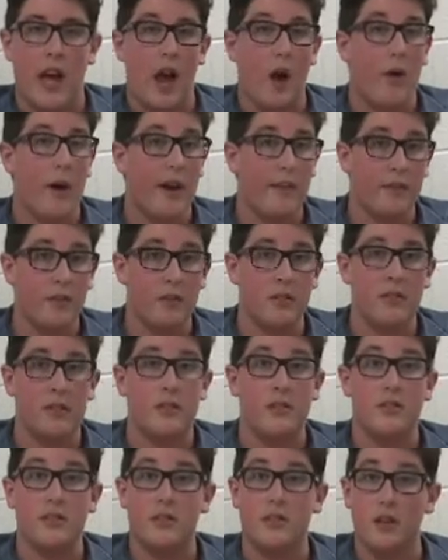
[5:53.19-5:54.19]
However,
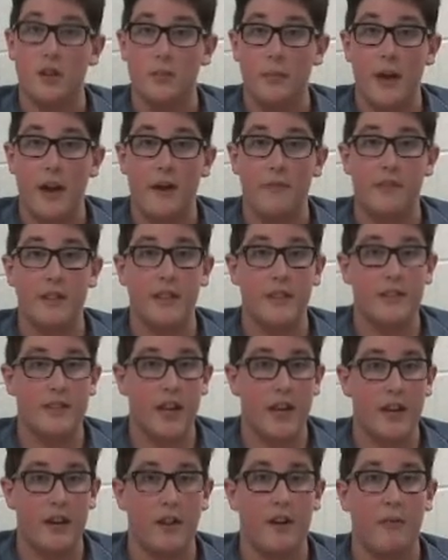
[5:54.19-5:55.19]
some have the
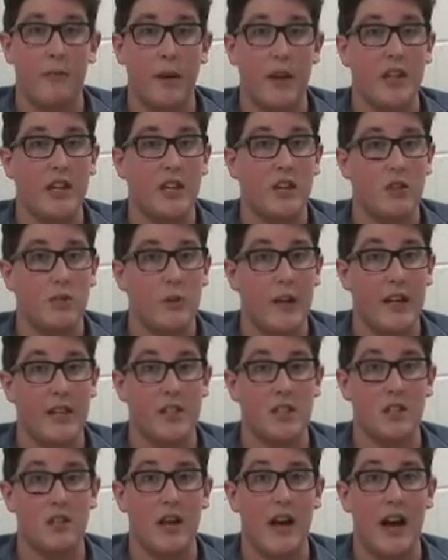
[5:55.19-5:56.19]
intent of making you
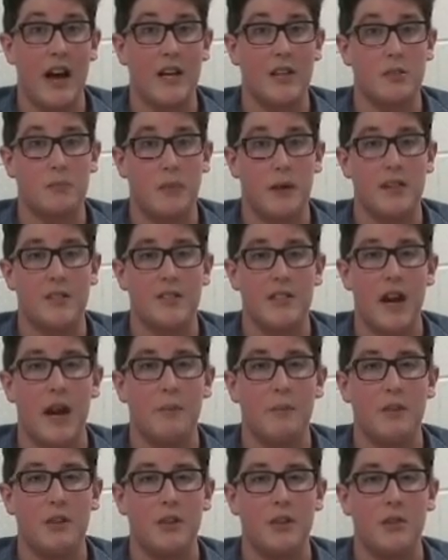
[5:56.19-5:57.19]
late to class by
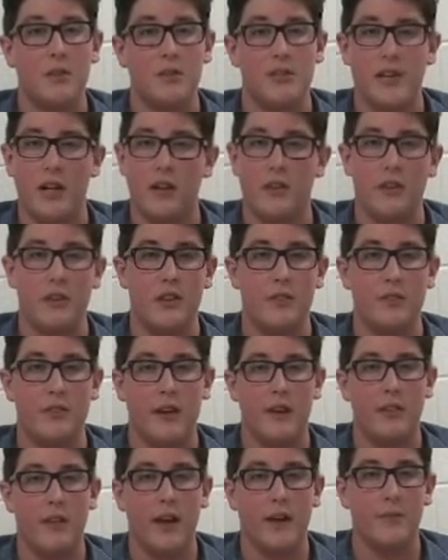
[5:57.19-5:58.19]
stopping you and telling you
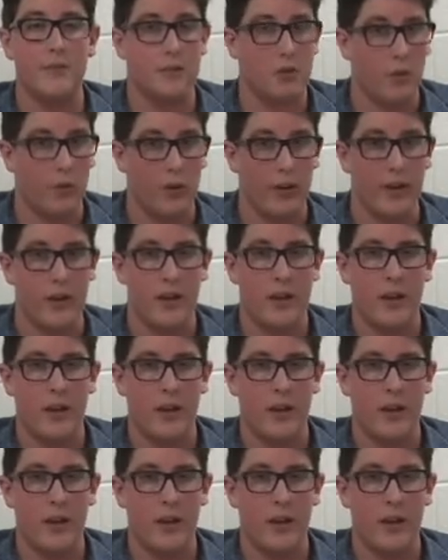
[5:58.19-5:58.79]
their life story.